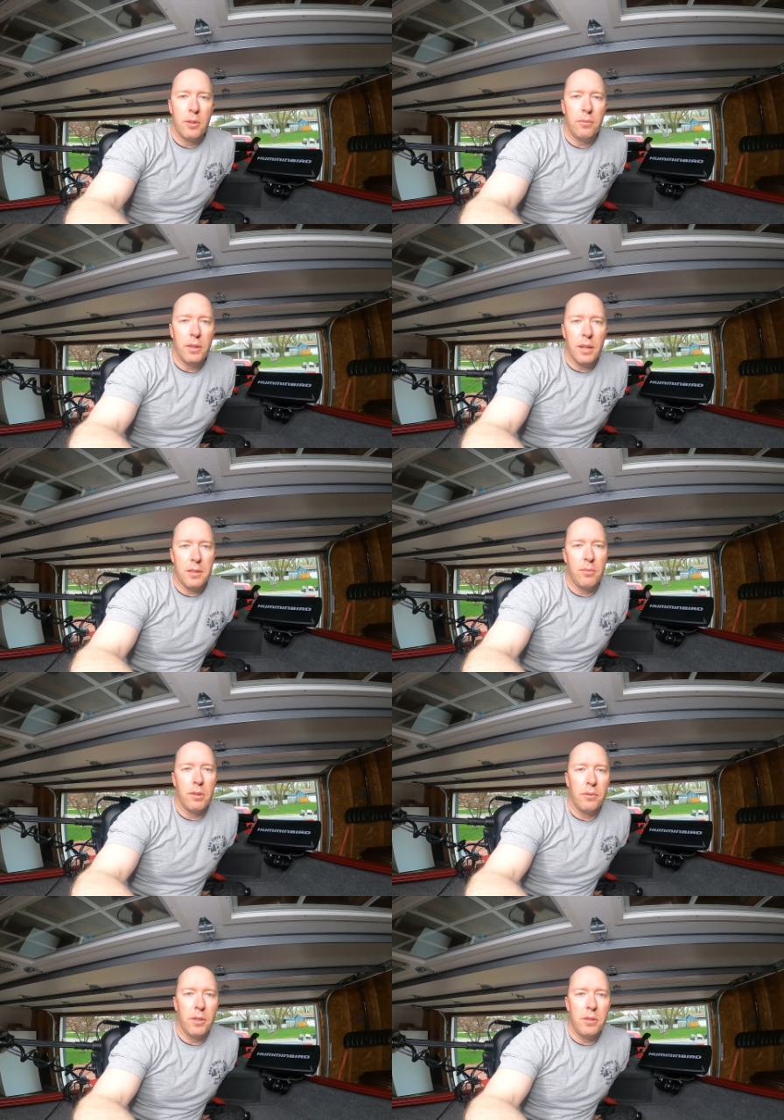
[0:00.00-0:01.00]
hopefully get
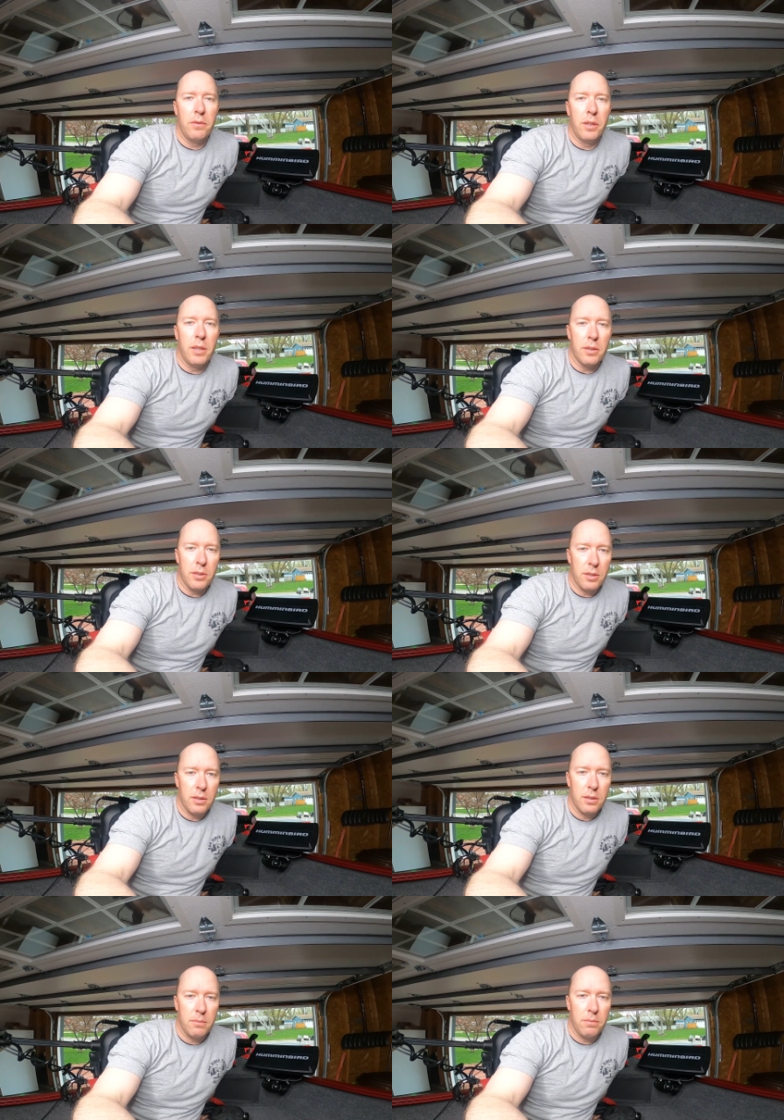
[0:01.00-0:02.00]
some real fishing
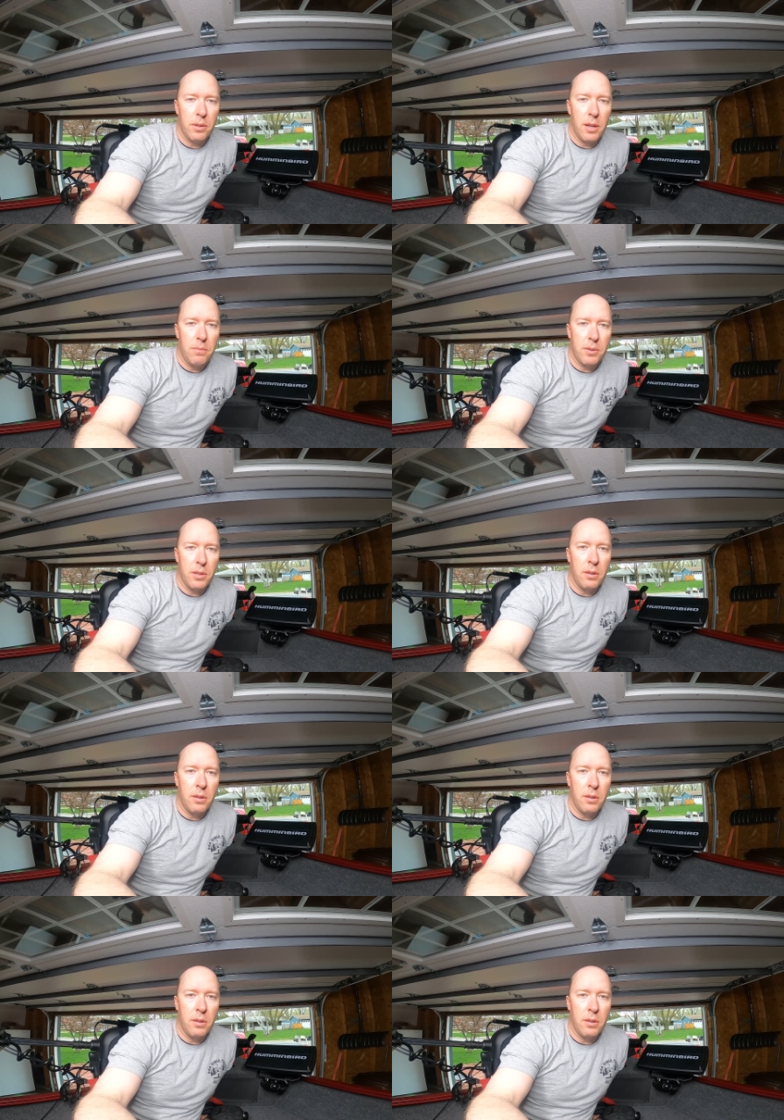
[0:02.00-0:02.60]
videos put up.